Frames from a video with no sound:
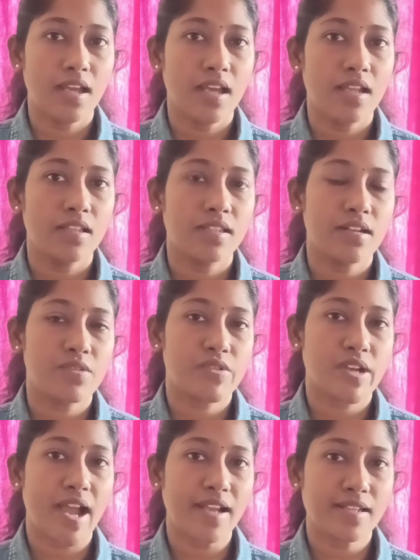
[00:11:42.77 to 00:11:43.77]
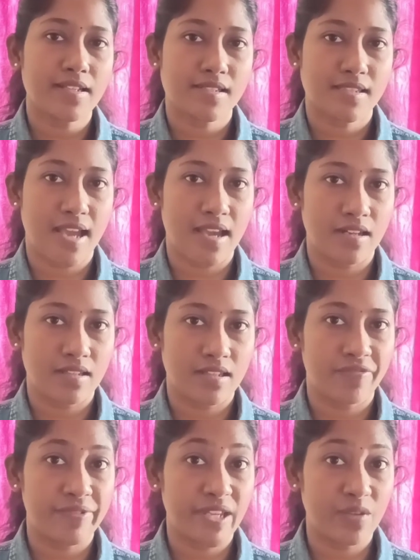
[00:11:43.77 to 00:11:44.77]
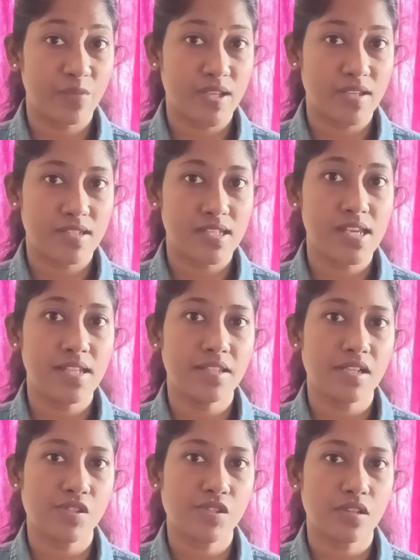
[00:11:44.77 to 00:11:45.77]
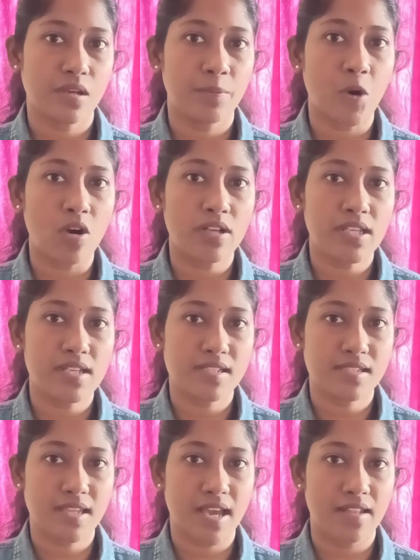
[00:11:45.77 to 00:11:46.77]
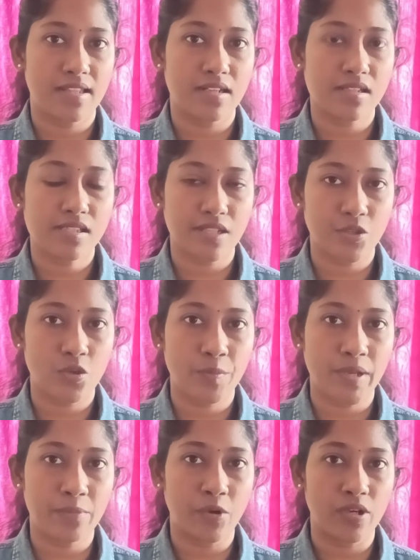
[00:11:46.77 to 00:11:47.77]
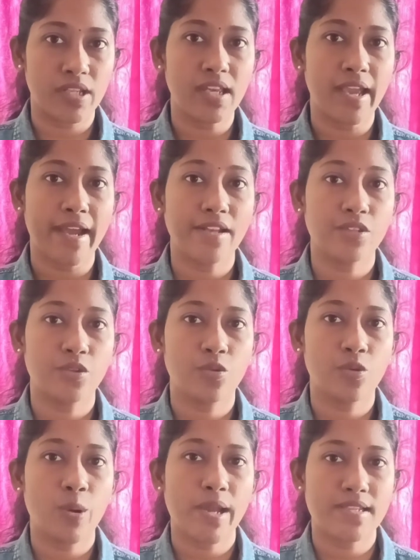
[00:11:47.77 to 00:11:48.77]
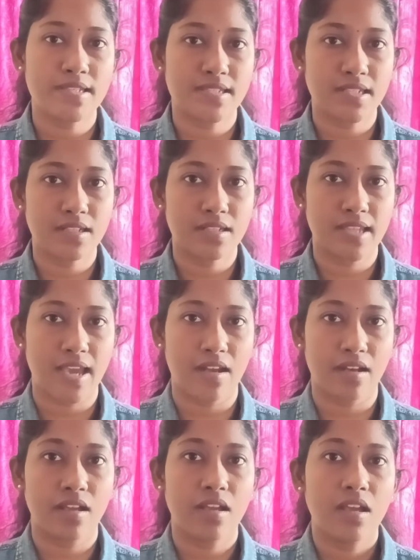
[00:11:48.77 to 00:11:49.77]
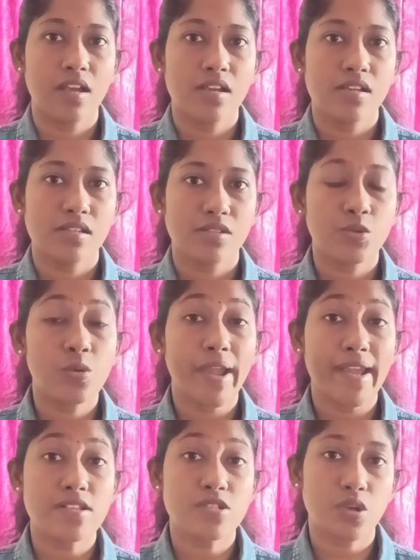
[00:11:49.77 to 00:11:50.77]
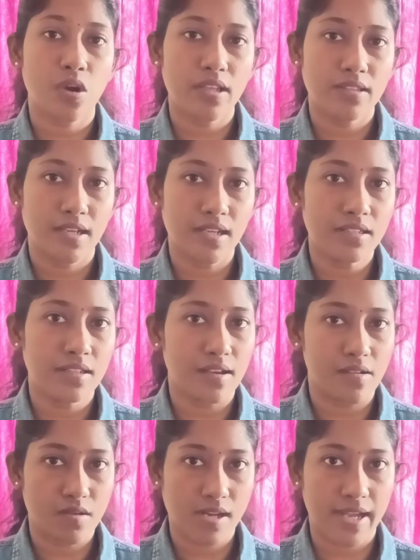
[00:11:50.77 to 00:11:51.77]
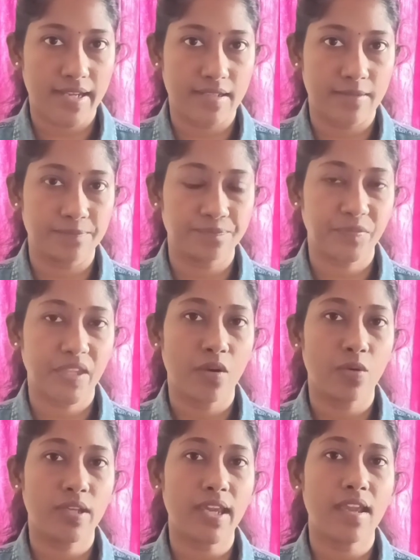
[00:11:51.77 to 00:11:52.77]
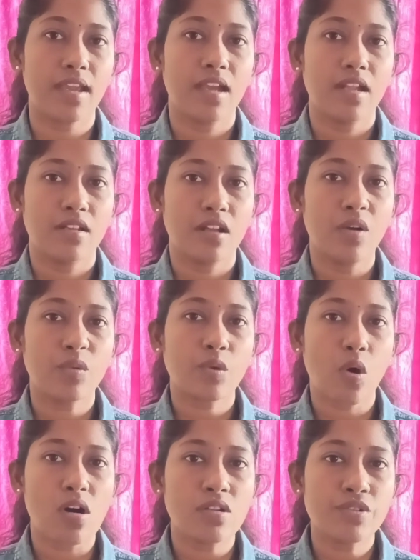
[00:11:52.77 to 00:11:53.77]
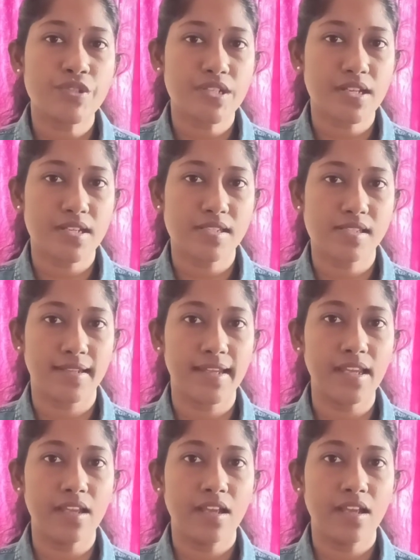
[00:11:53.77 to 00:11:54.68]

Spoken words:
the track is there, the frequency, the body is there, that is a human body, and you go and sit there to enjoy that ride. Okay, now consciously